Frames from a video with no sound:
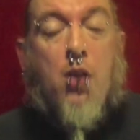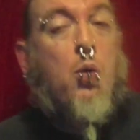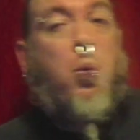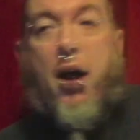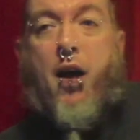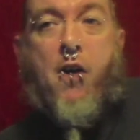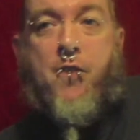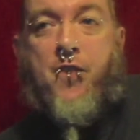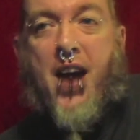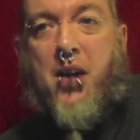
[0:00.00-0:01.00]
The way I
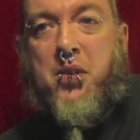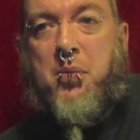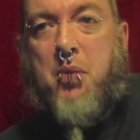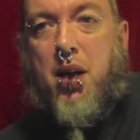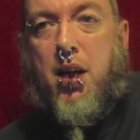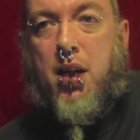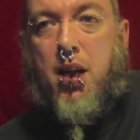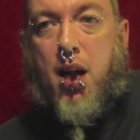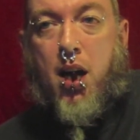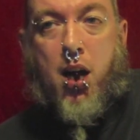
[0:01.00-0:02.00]
found
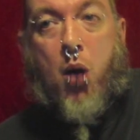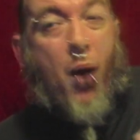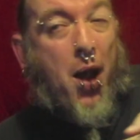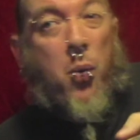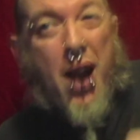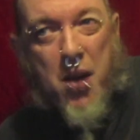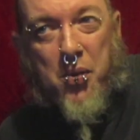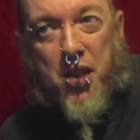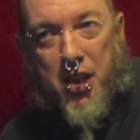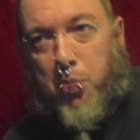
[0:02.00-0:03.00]
a way
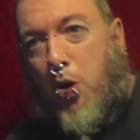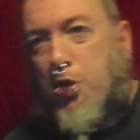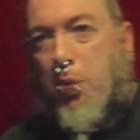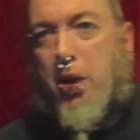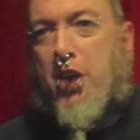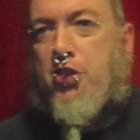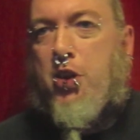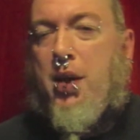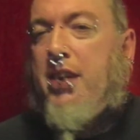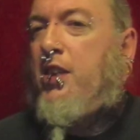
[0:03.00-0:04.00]
around this possible
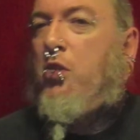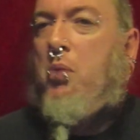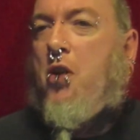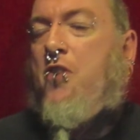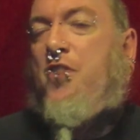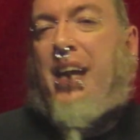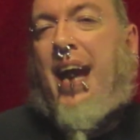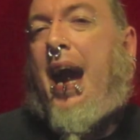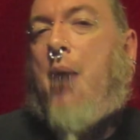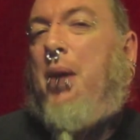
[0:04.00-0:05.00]
issue is to remove the
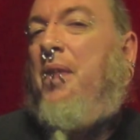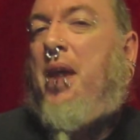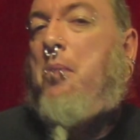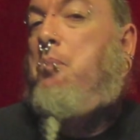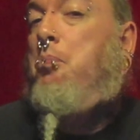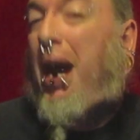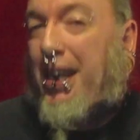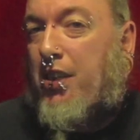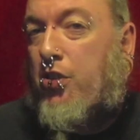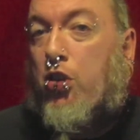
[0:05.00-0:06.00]
cap and then
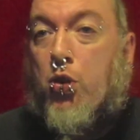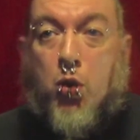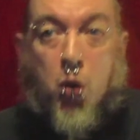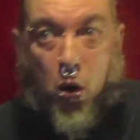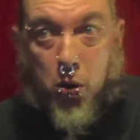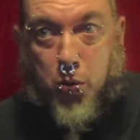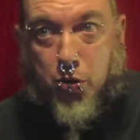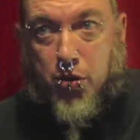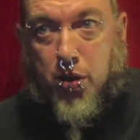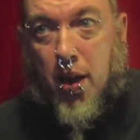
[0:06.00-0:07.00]
paint your
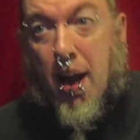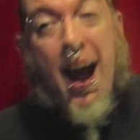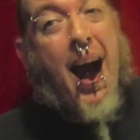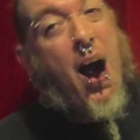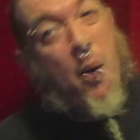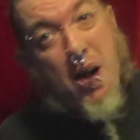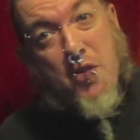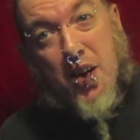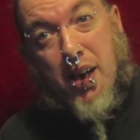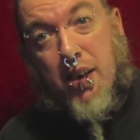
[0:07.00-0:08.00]
coils.
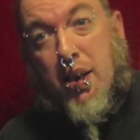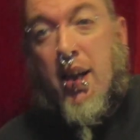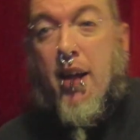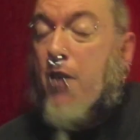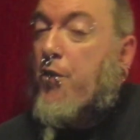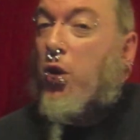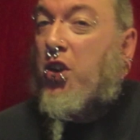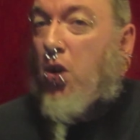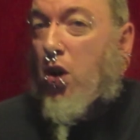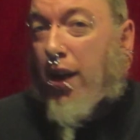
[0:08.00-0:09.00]
However, if you're
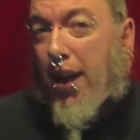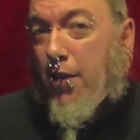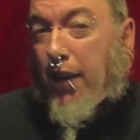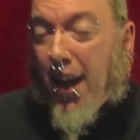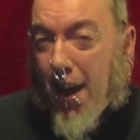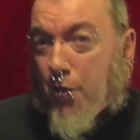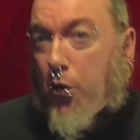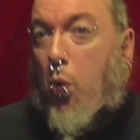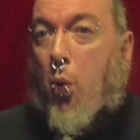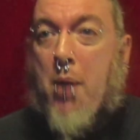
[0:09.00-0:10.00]
not
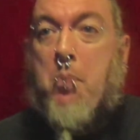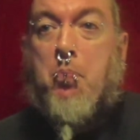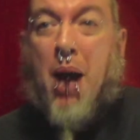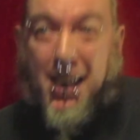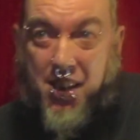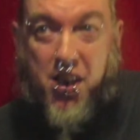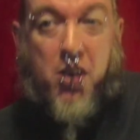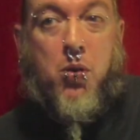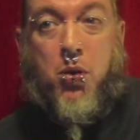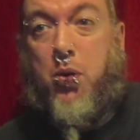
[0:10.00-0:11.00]
careful when painting
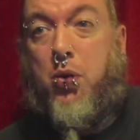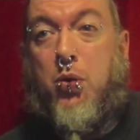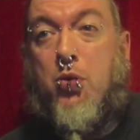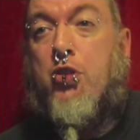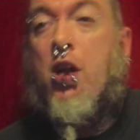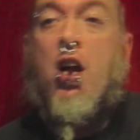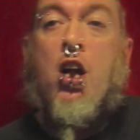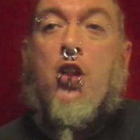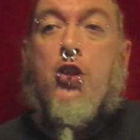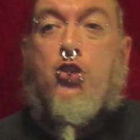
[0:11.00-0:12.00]
your coils,
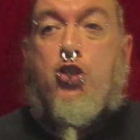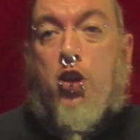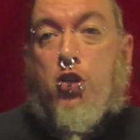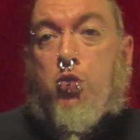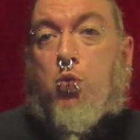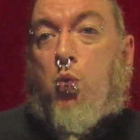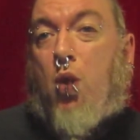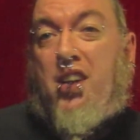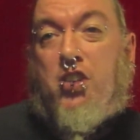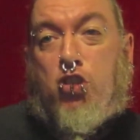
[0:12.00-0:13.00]
the juice will
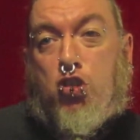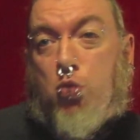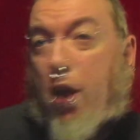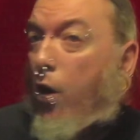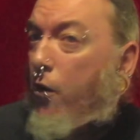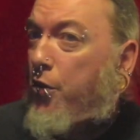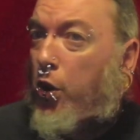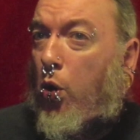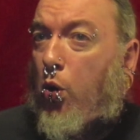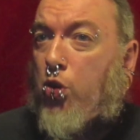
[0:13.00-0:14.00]
run straight off the
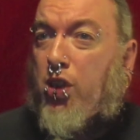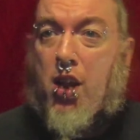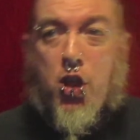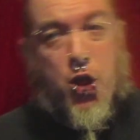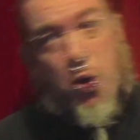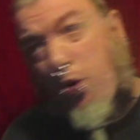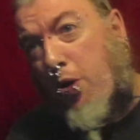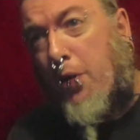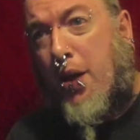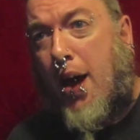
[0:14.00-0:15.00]
coils
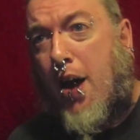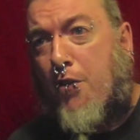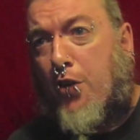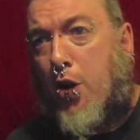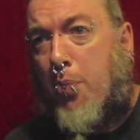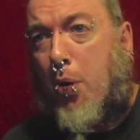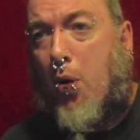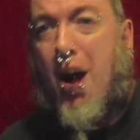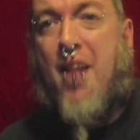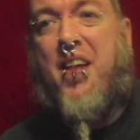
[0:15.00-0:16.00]
through the airflow
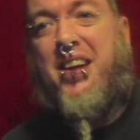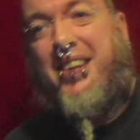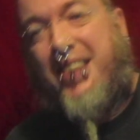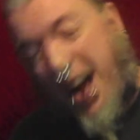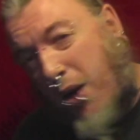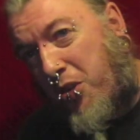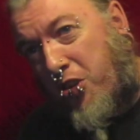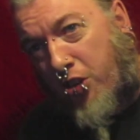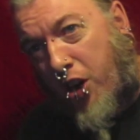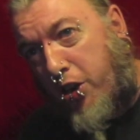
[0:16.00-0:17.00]
port and then down the
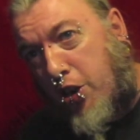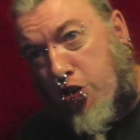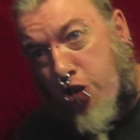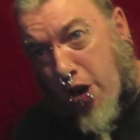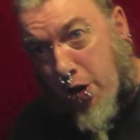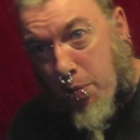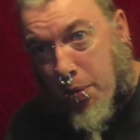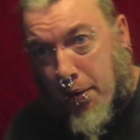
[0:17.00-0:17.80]
side of your tube.